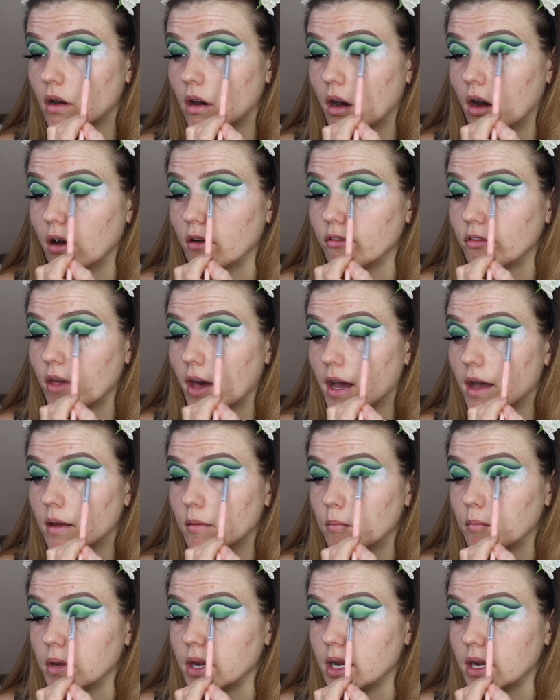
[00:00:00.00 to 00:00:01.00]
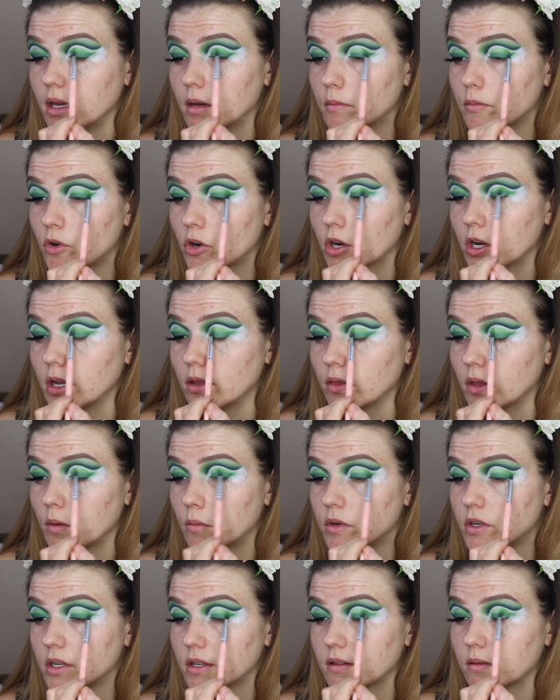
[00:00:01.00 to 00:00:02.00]
of that medium green
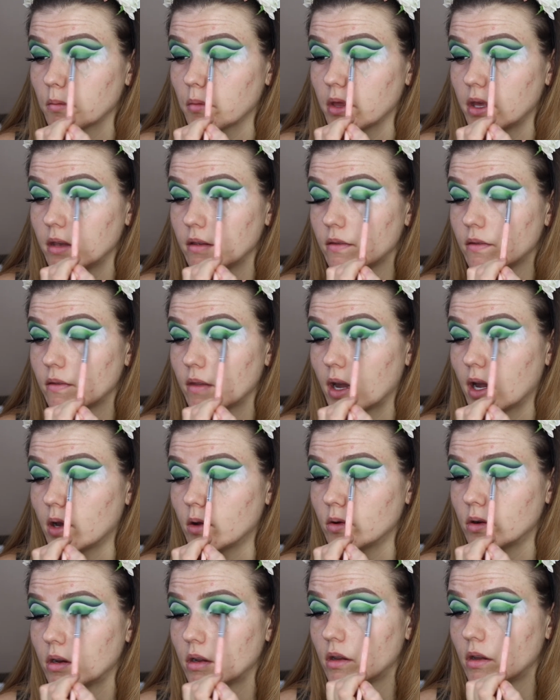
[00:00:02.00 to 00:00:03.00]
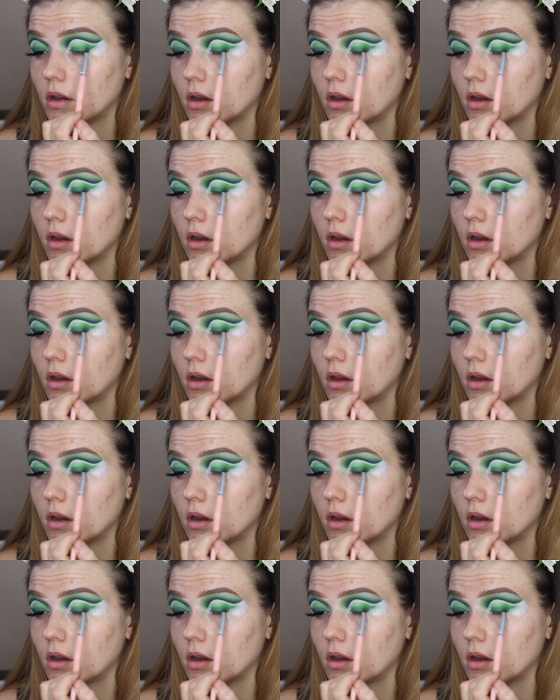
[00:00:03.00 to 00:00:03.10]
that we just placed down.